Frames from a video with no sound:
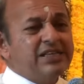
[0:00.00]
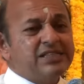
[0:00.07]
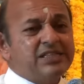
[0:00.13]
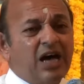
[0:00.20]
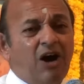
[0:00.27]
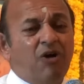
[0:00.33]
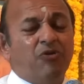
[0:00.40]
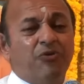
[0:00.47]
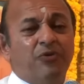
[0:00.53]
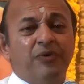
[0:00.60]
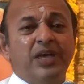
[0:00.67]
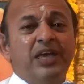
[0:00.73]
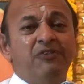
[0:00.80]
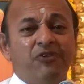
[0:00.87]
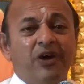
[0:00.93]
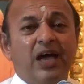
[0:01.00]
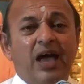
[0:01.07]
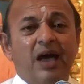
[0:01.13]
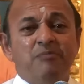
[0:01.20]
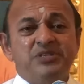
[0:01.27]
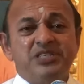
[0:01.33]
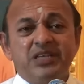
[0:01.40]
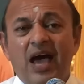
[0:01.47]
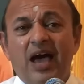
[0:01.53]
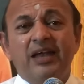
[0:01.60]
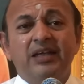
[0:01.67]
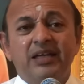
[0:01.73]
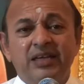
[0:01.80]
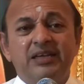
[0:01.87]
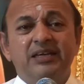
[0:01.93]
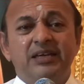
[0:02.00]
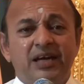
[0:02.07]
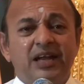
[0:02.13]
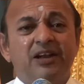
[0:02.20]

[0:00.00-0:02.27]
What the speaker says: is how, if I am standing here